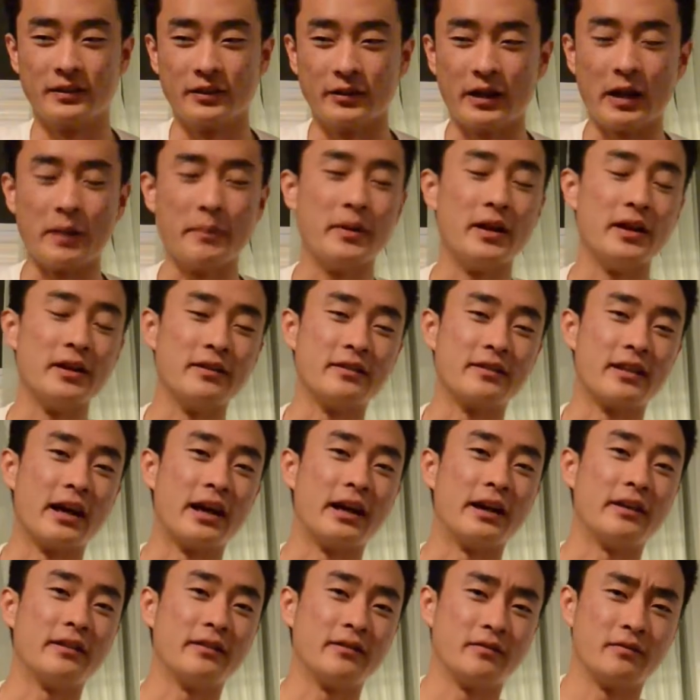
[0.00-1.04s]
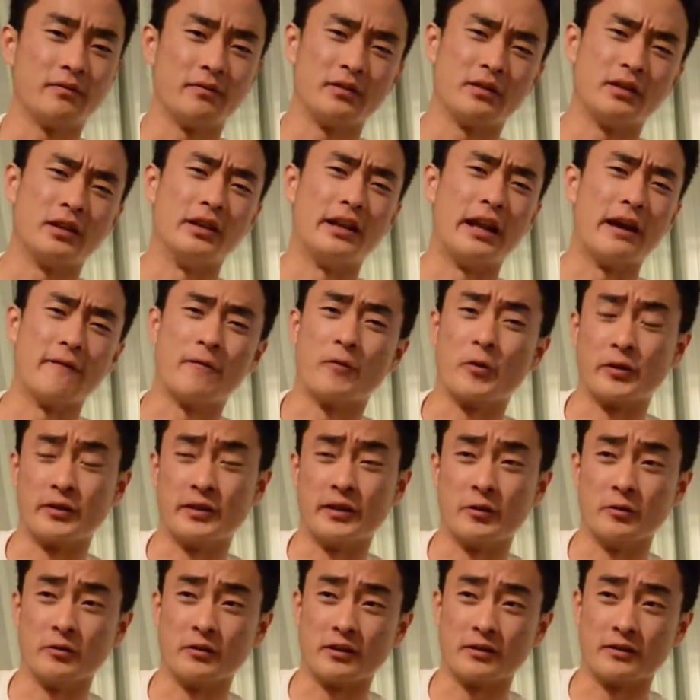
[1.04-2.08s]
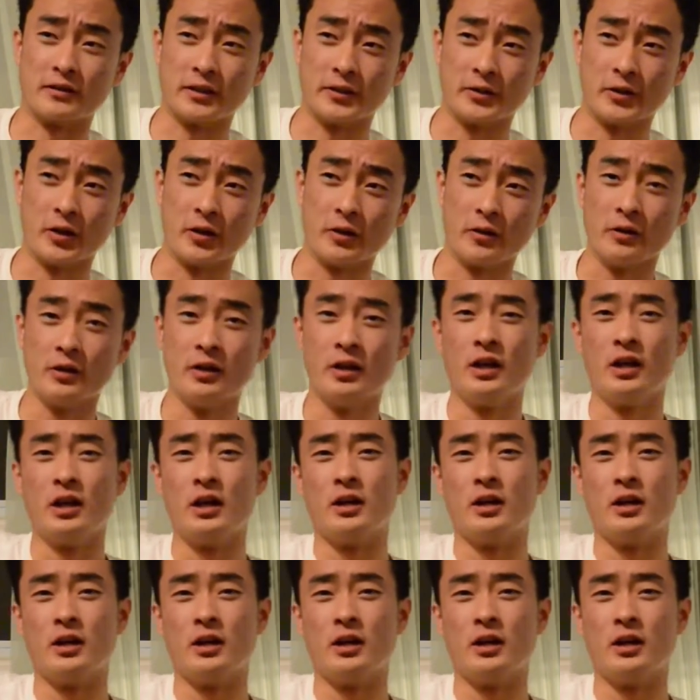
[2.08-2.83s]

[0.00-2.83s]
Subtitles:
So that means that the net force equals to 0,